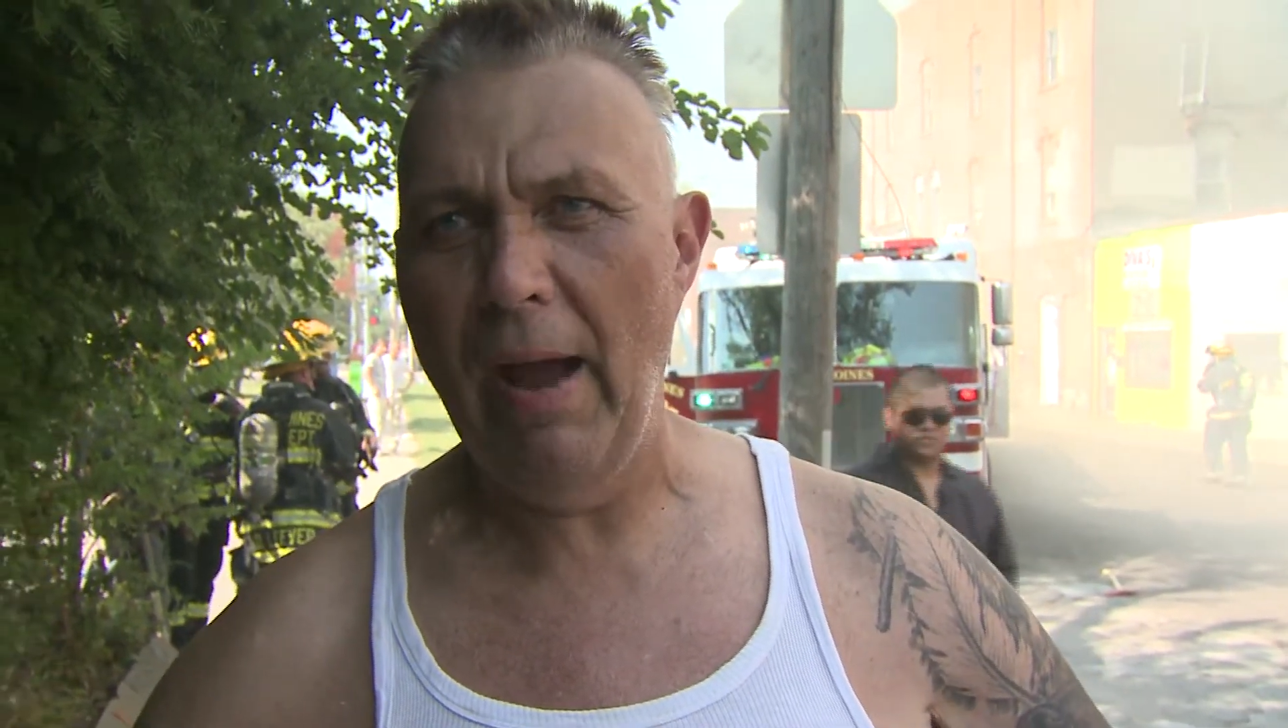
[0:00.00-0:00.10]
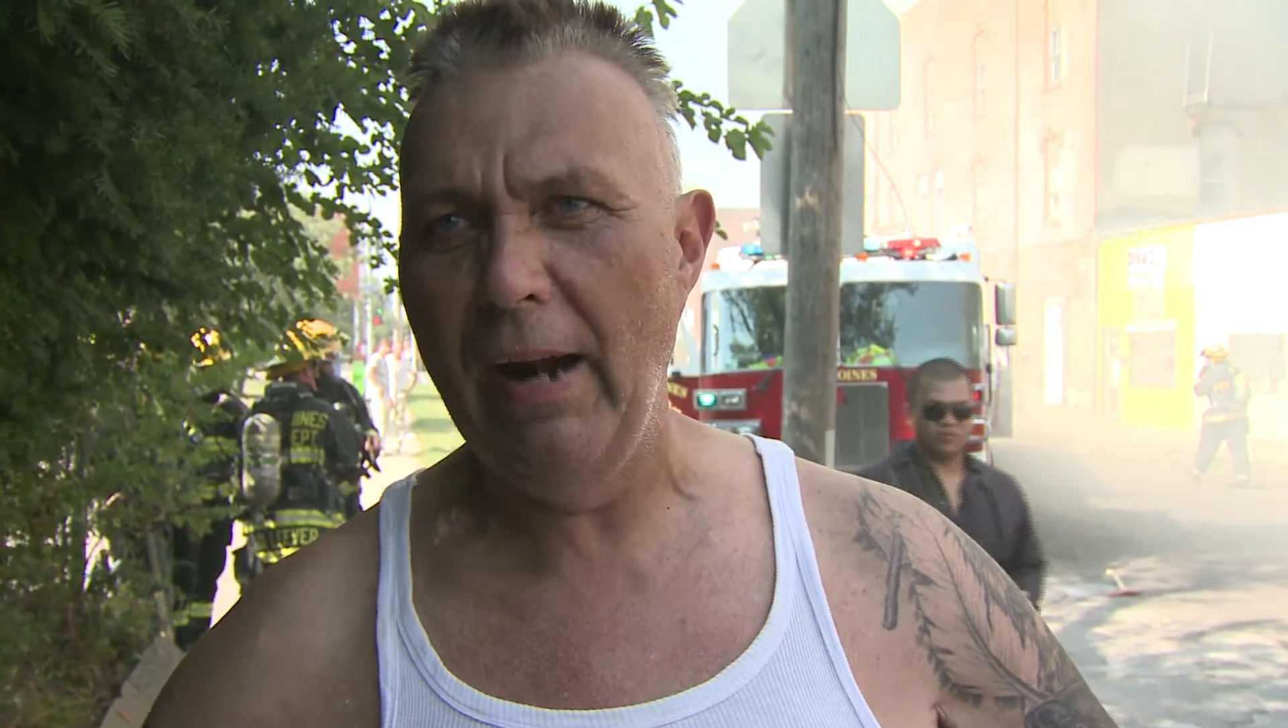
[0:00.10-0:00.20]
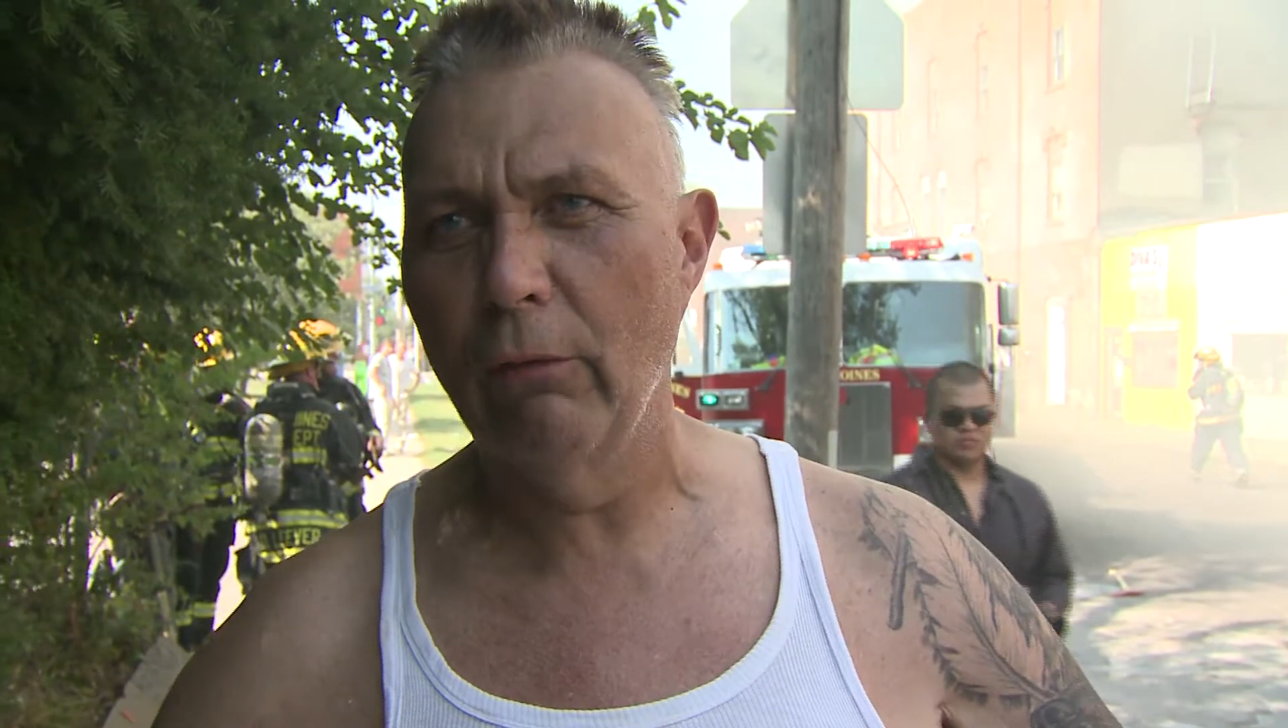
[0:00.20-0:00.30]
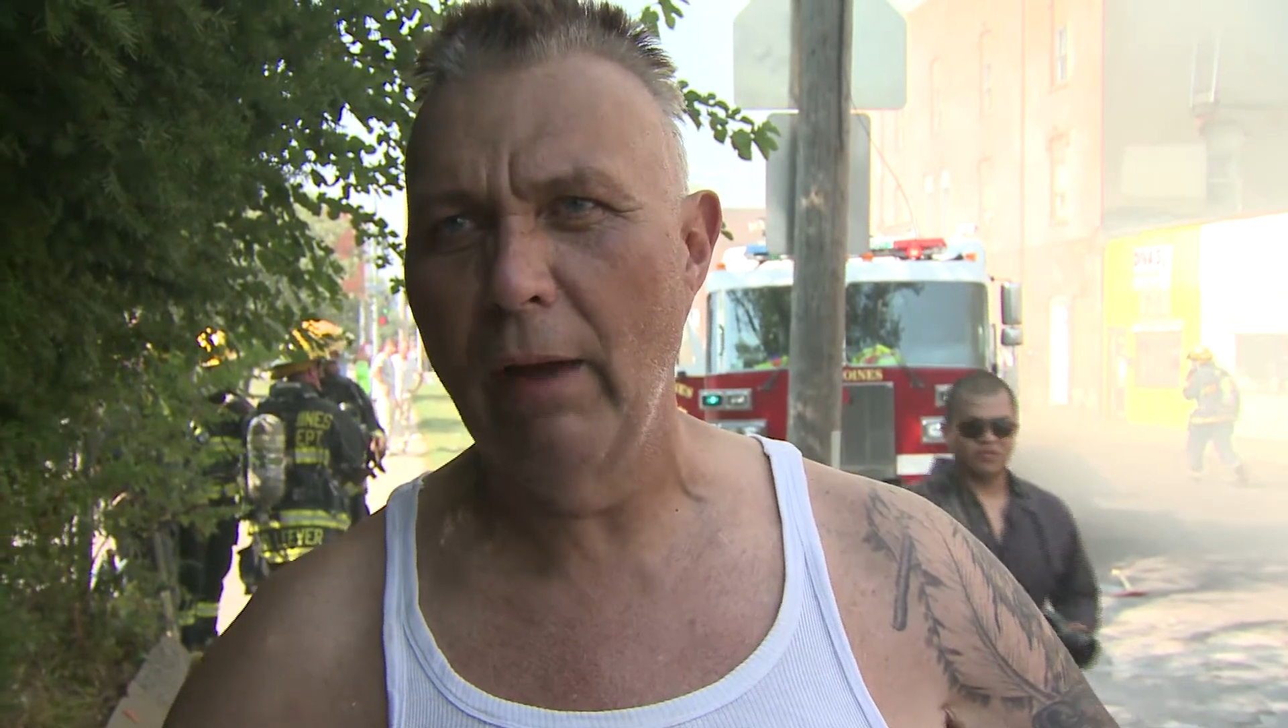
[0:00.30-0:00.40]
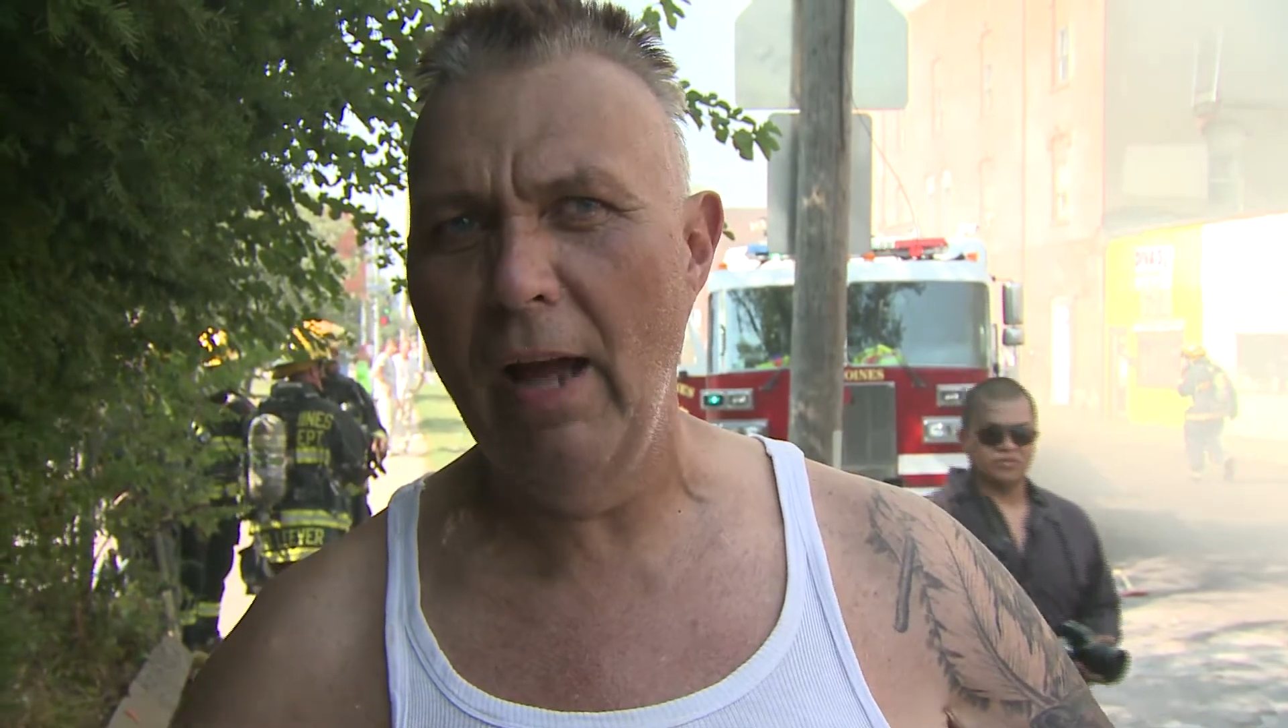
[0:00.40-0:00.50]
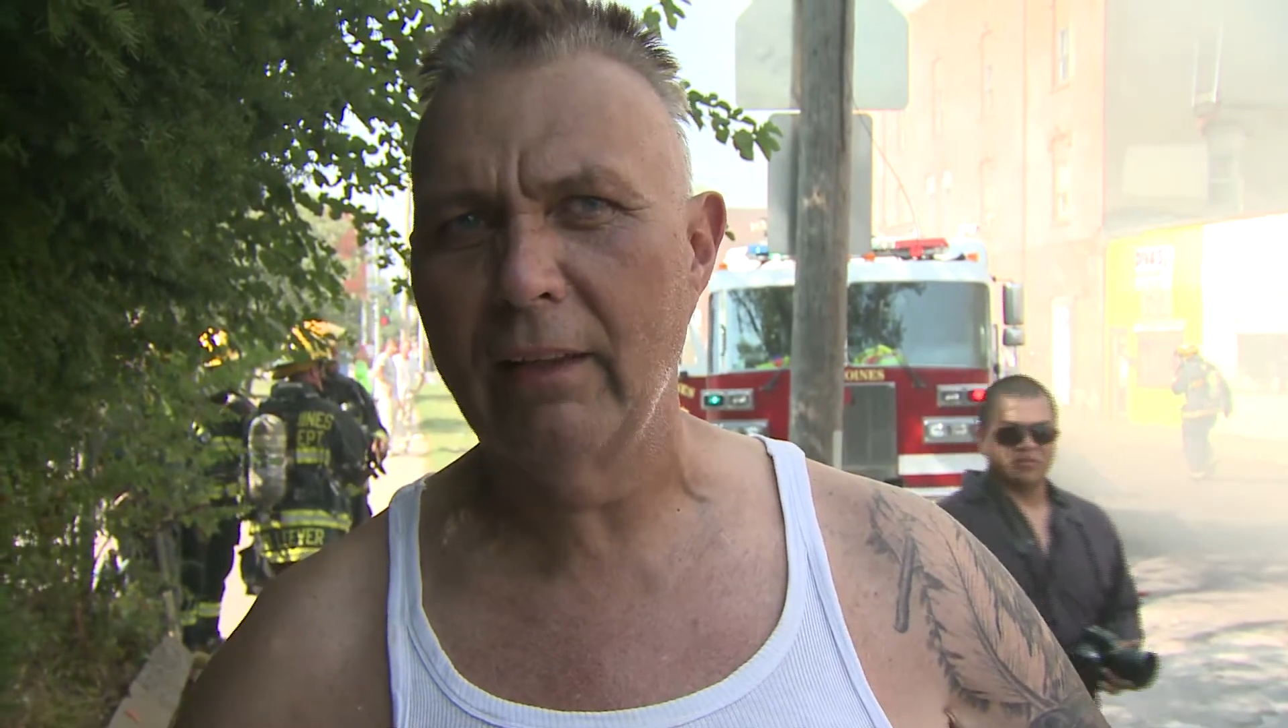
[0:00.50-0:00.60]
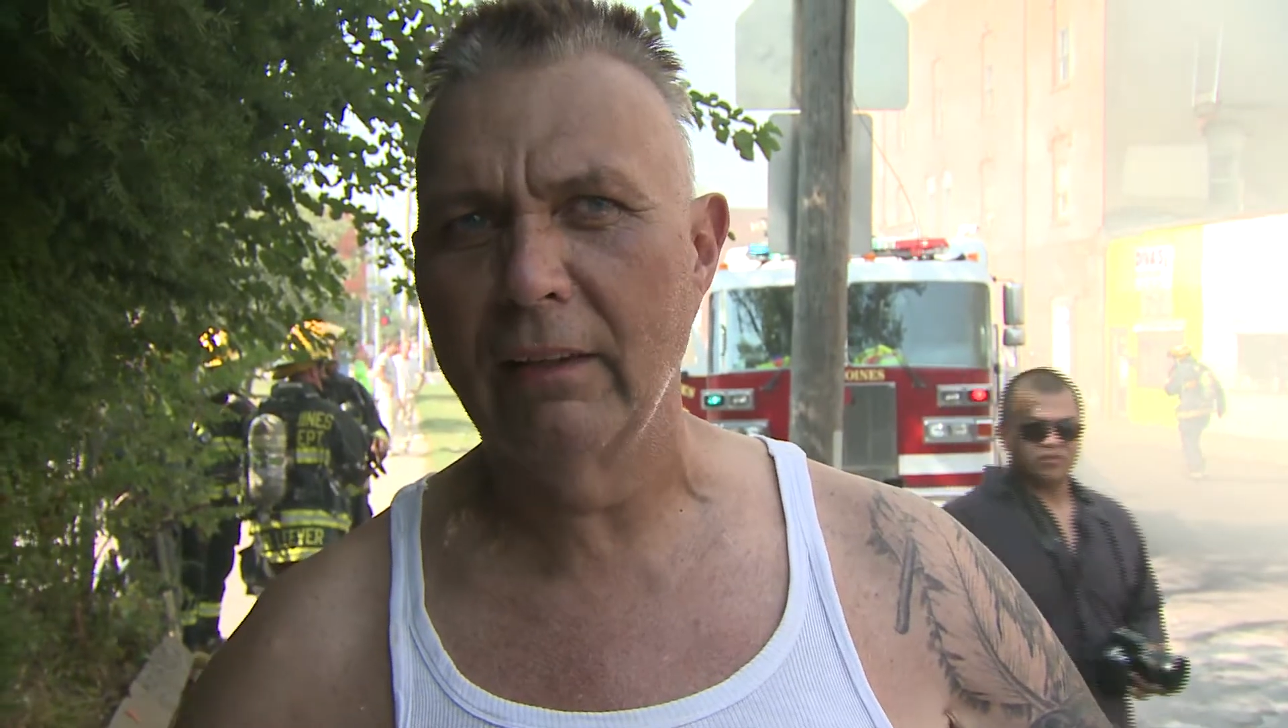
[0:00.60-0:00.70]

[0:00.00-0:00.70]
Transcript: pay the rent.